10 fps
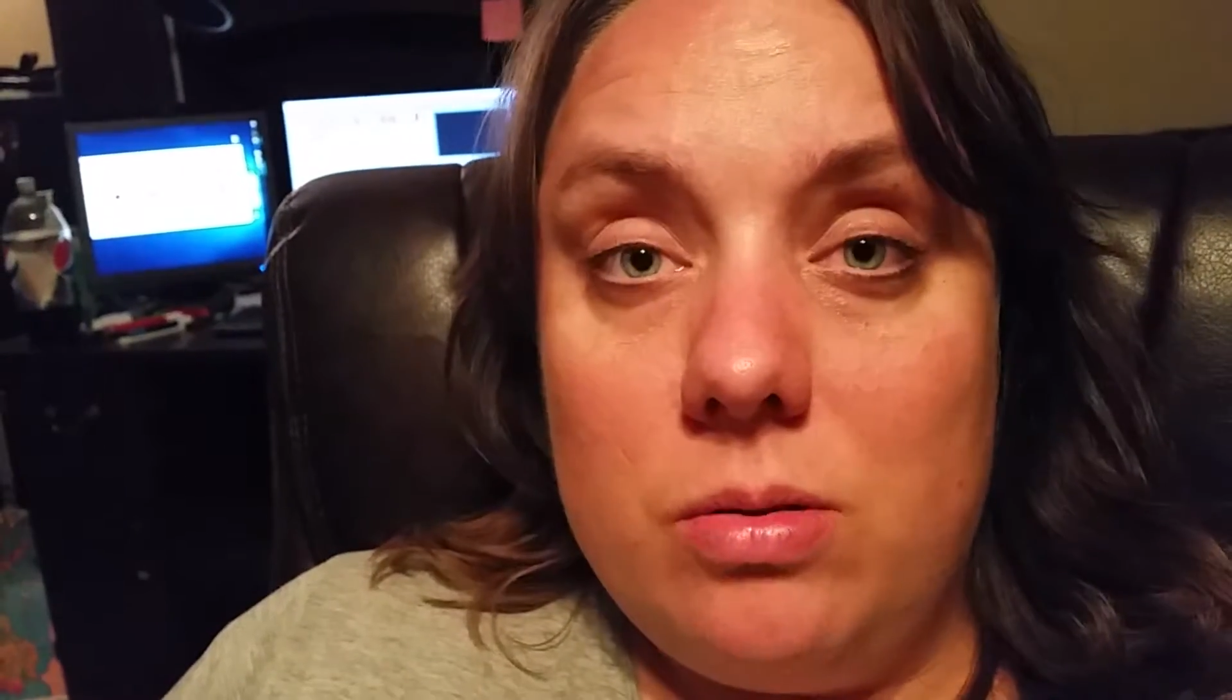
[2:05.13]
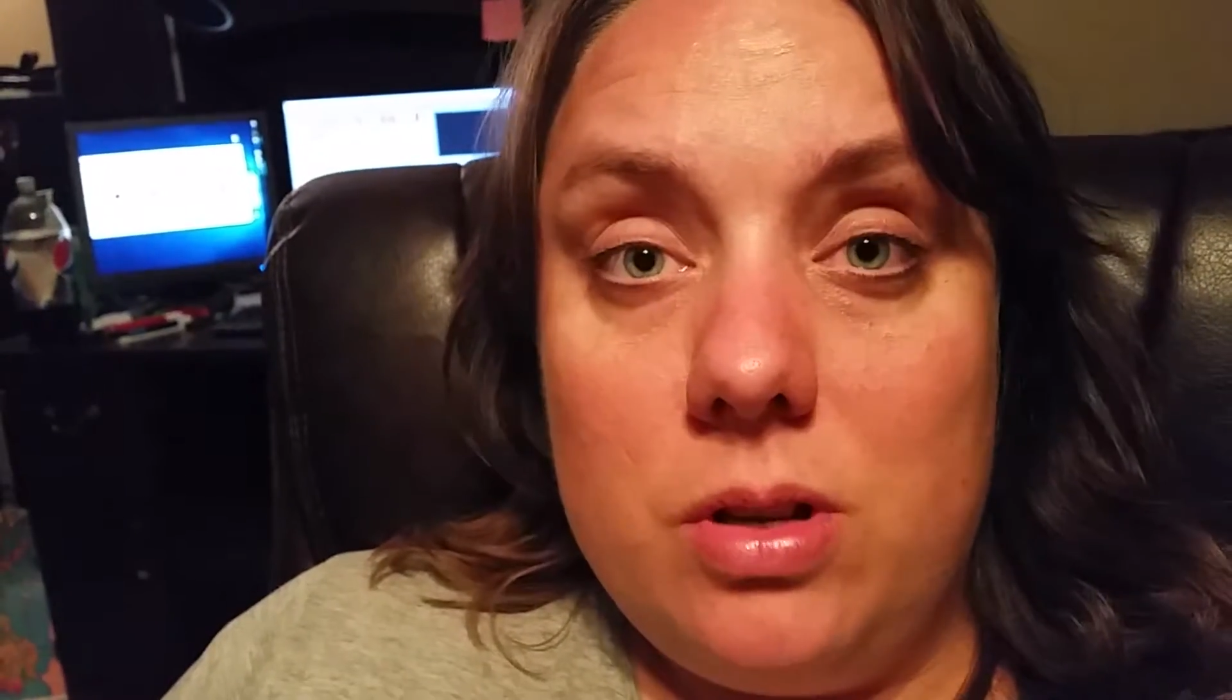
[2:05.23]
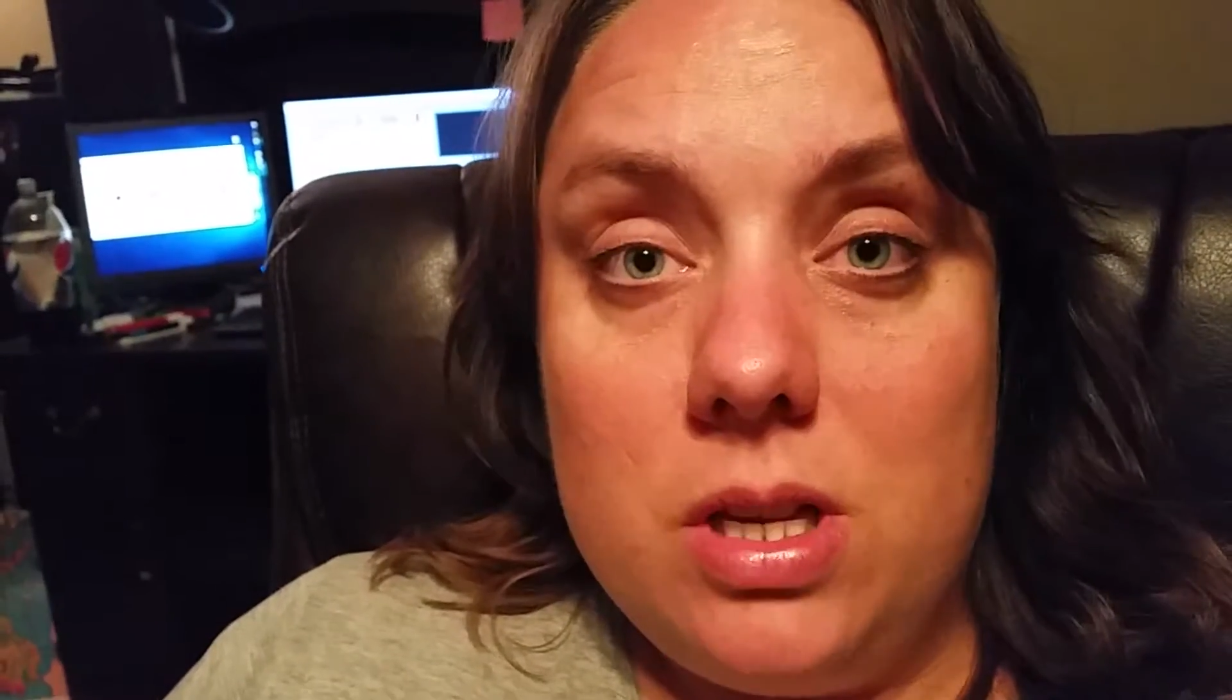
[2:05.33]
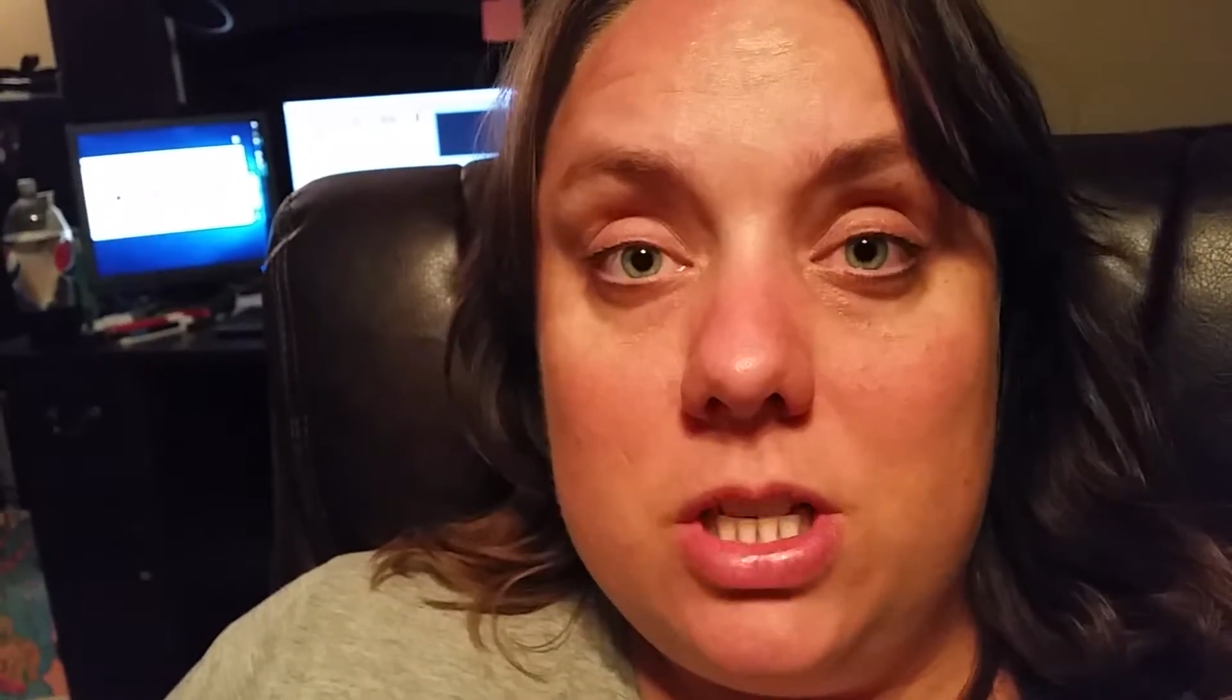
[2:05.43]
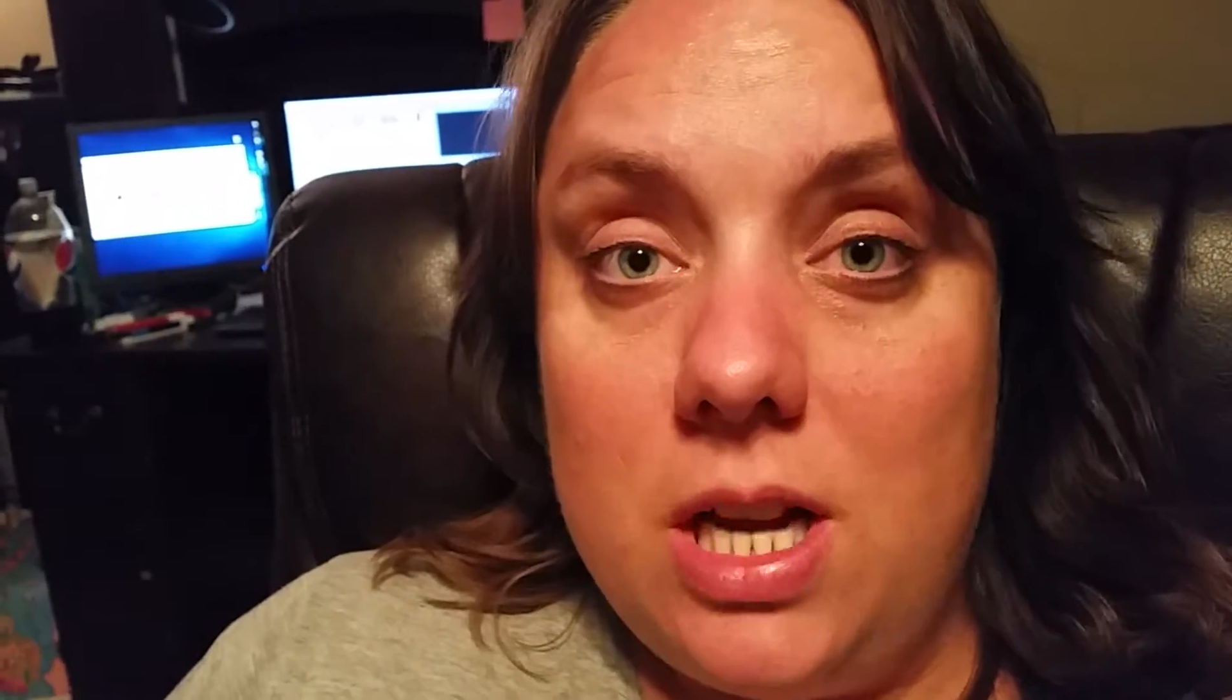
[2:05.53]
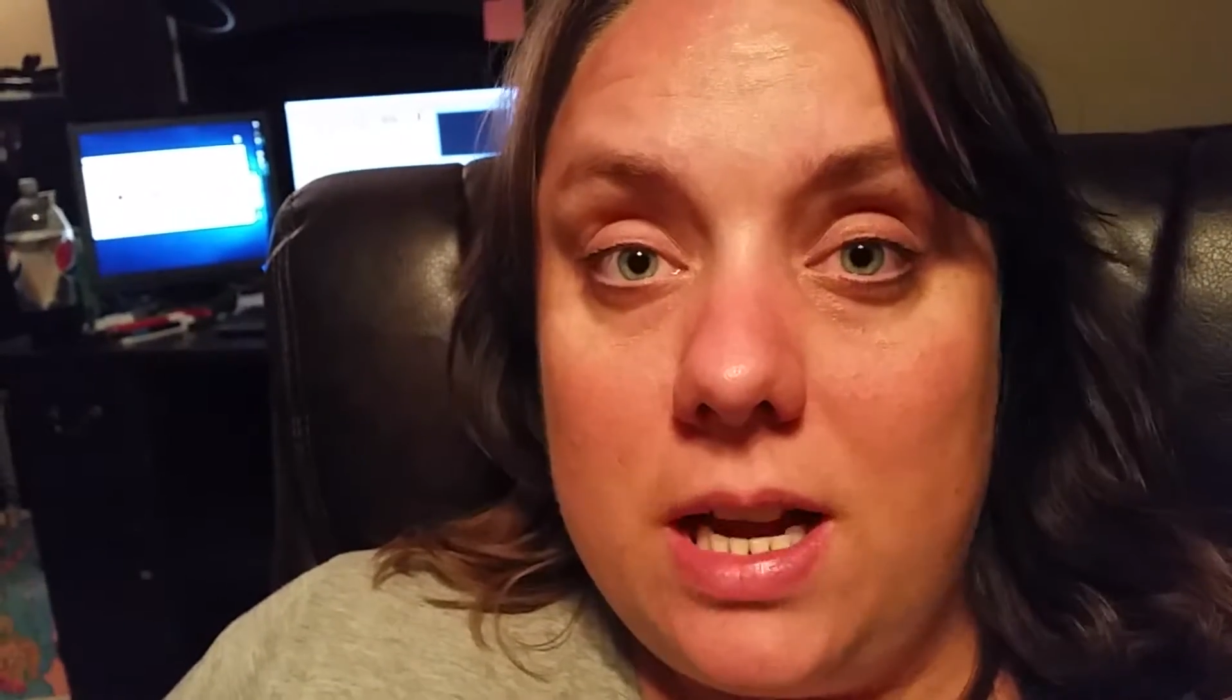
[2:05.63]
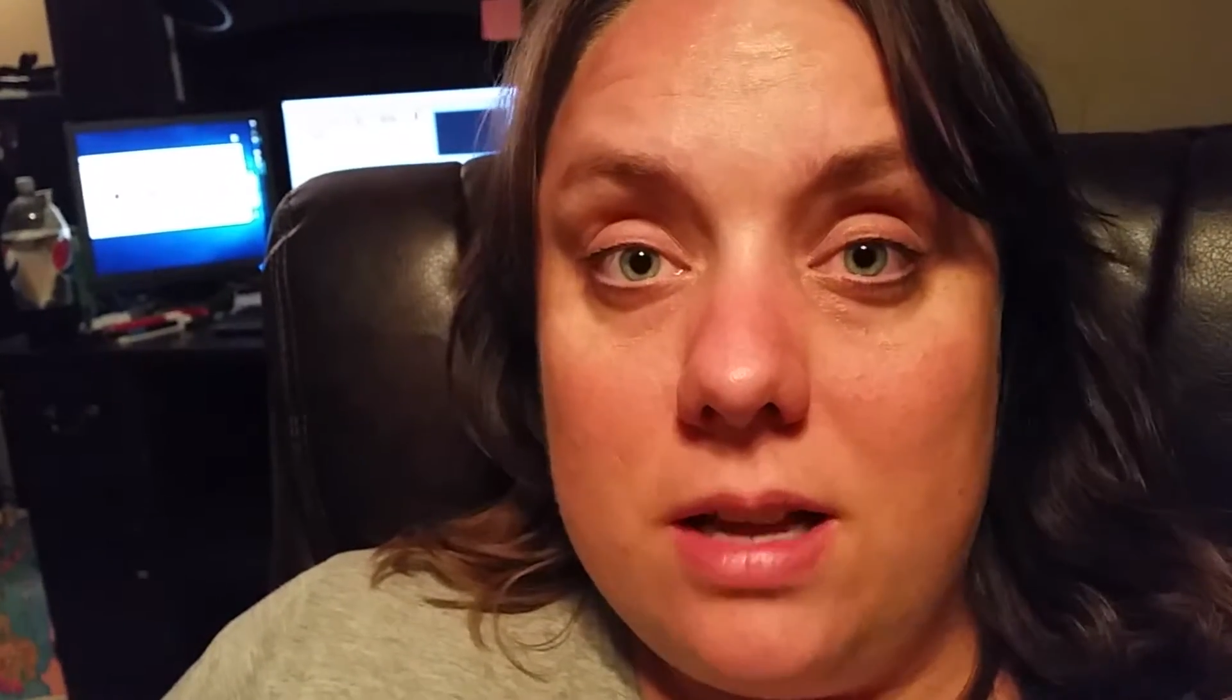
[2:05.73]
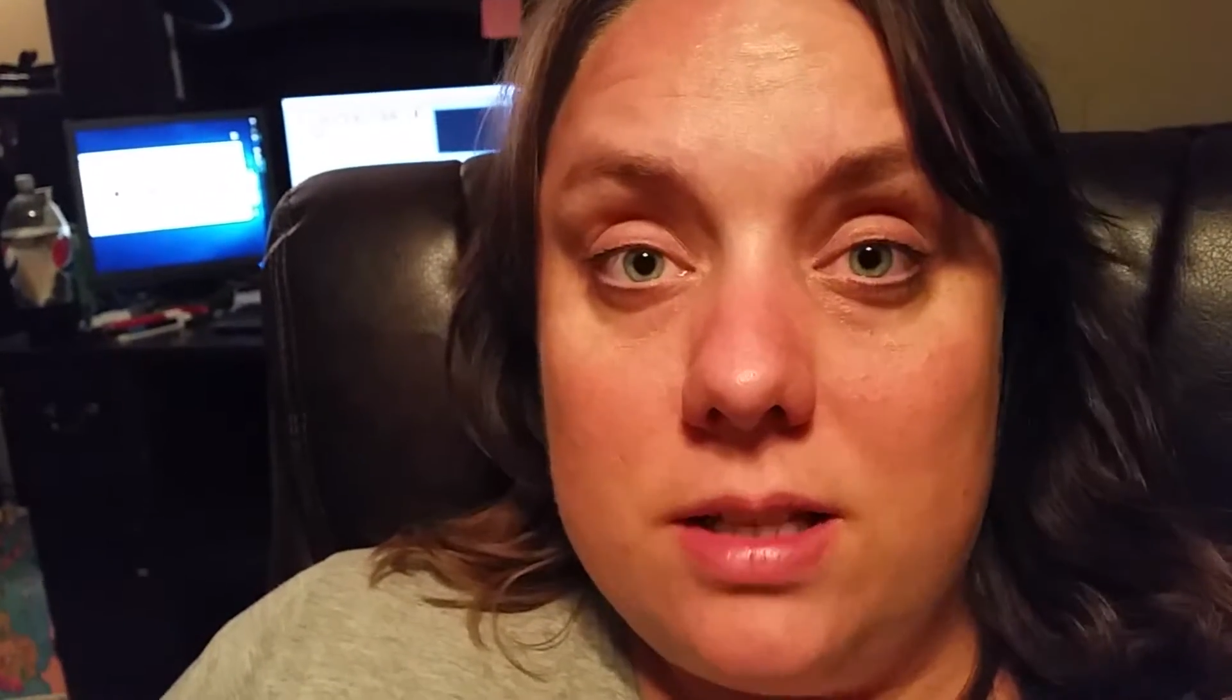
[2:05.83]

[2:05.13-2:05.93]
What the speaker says: you can check out